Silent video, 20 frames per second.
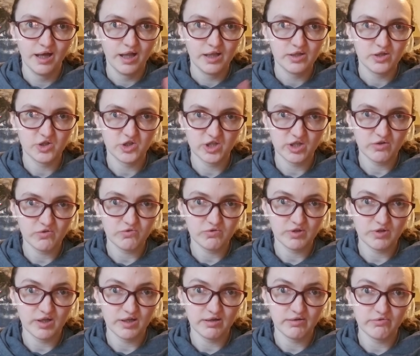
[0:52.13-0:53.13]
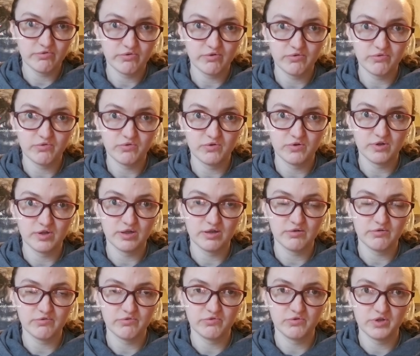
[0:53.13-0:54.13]
the shelf life for
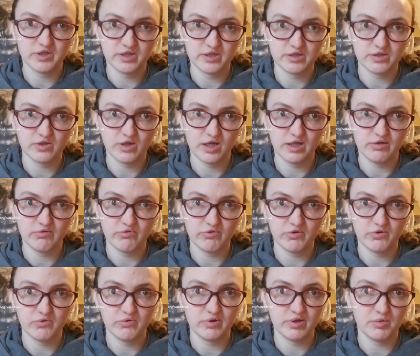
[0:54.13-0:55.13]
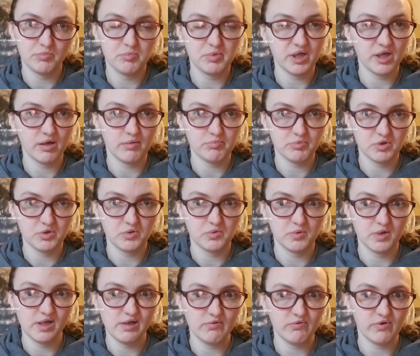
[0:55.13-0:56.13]
freeze dried food can be up to
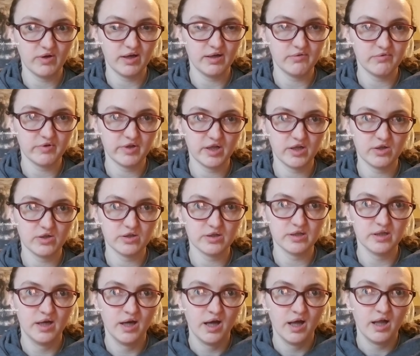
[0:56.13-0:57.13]
25 years.